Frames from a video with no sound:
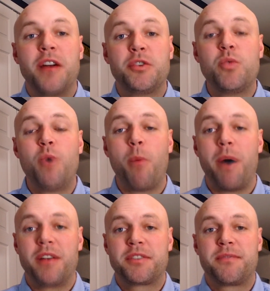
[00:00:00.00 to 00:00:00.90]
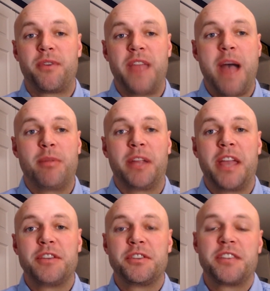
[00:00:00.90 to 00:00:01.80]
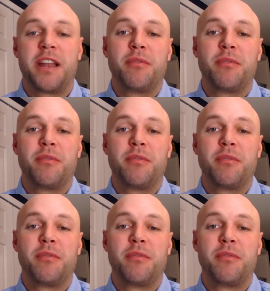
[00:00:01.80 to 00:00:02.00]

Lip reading: too robust for the applications that it